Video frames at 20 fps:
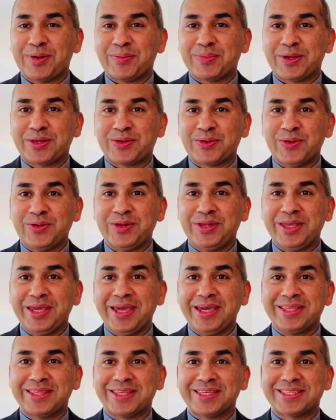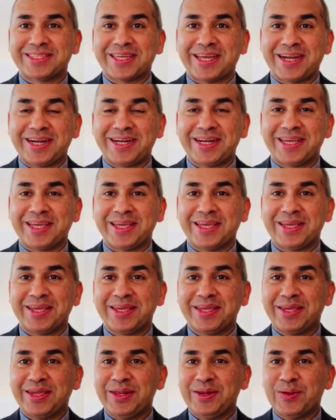of the 28th Sunday
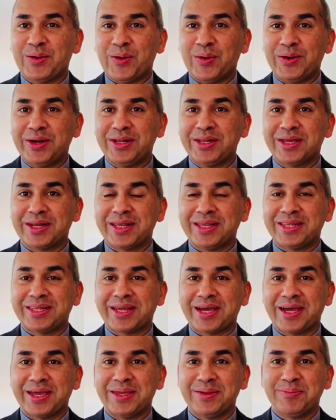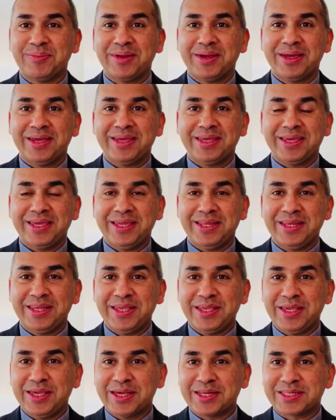in ordinary time in
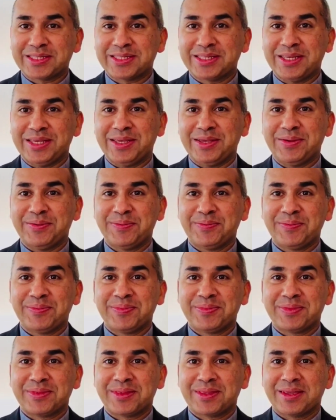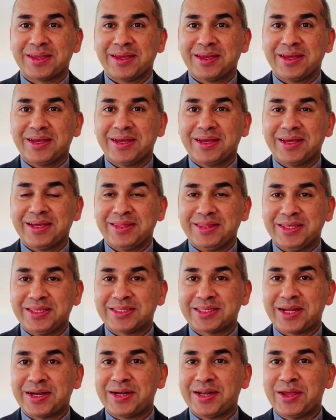year C. This
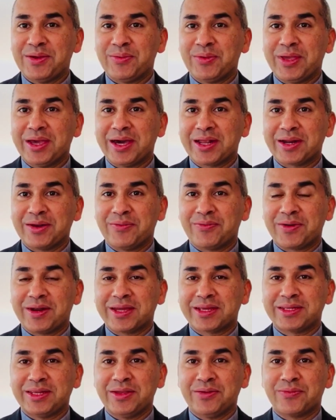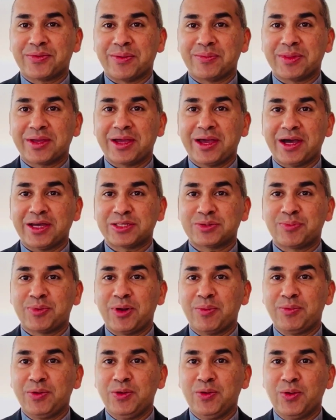Sunday we are reflecting from the gospel
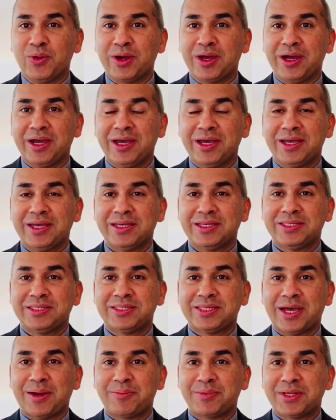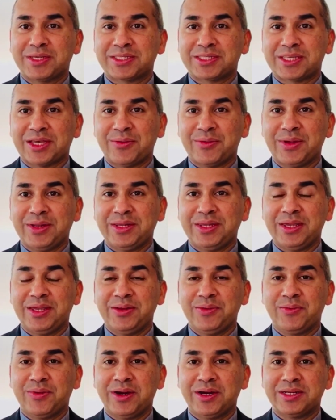of Luke chapter
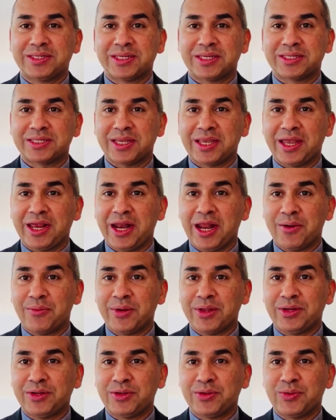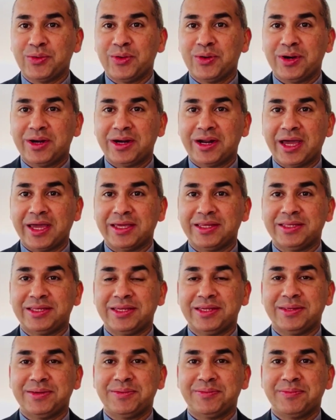17 verses 11 to
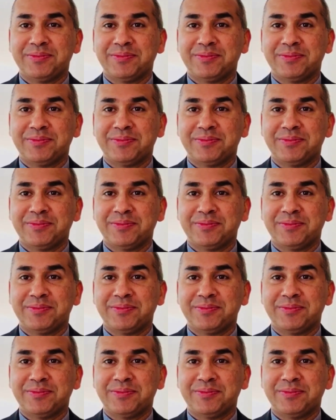19.